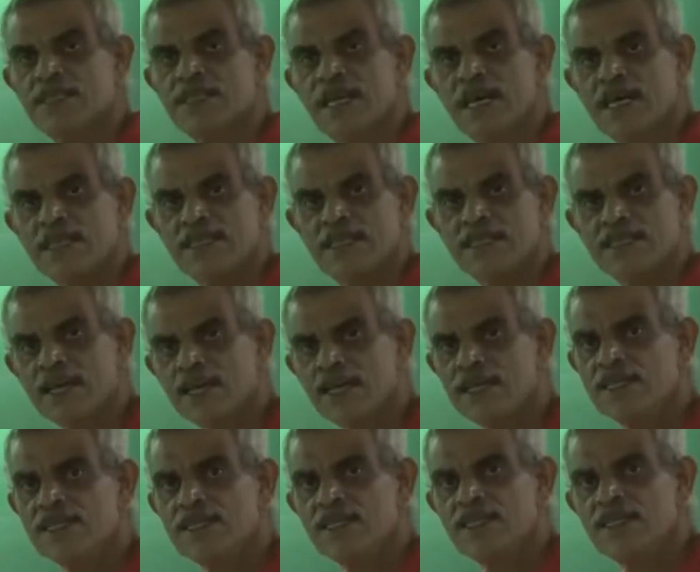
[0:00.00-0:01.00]
L theta
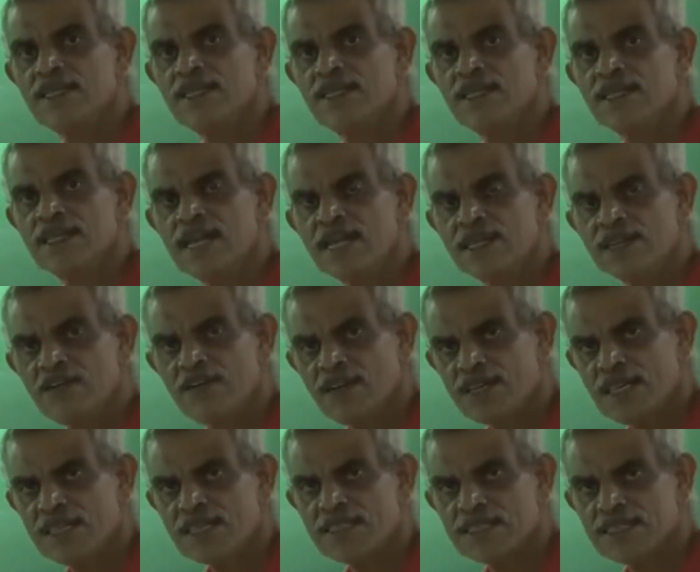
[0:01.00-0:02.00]
delta 1
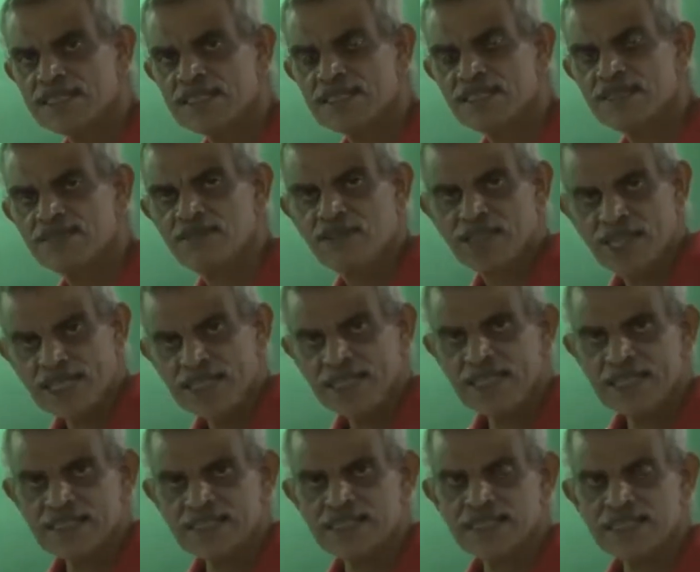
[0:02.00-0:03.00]
x for any
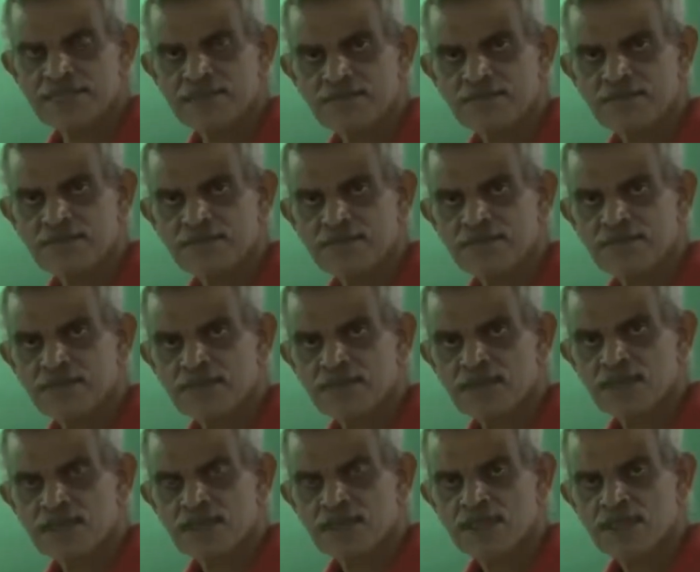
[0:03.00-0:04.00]
x.
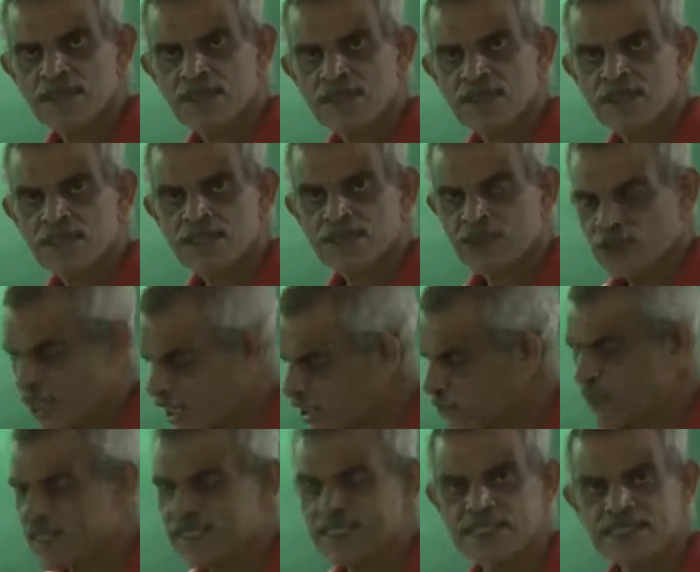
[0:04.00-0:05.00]
So, the
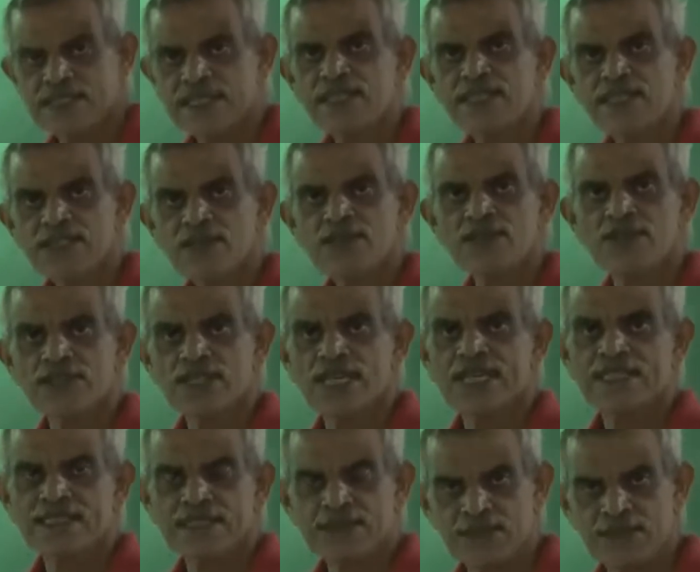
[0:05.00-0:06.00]
expectation you know
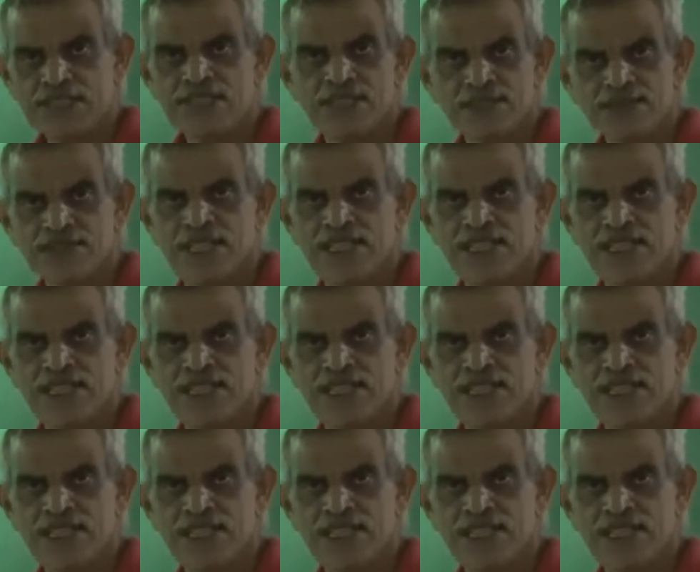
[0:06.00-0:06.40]
that preserves the